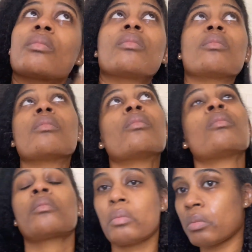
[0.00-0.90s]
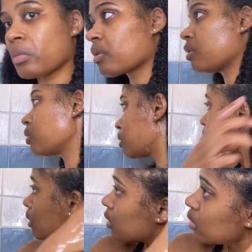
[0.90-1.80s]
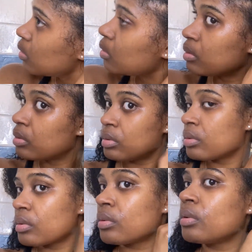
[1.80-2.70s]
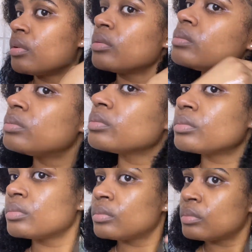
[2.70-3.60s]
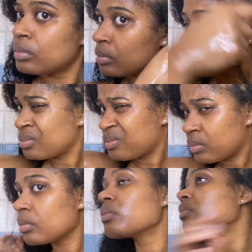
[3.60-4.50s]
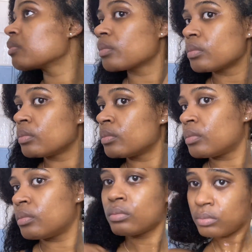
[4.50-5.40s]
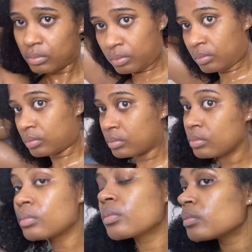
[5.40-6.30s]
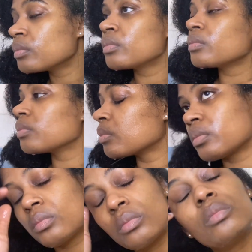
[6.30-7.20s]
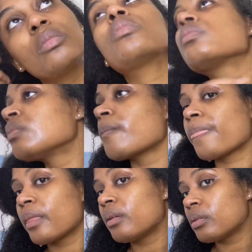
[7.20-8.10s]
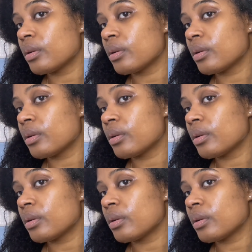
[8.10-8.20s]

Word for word: to ends, and I'm going to thoroughly rinse that out twist it up and go on to my next sec, sec uh,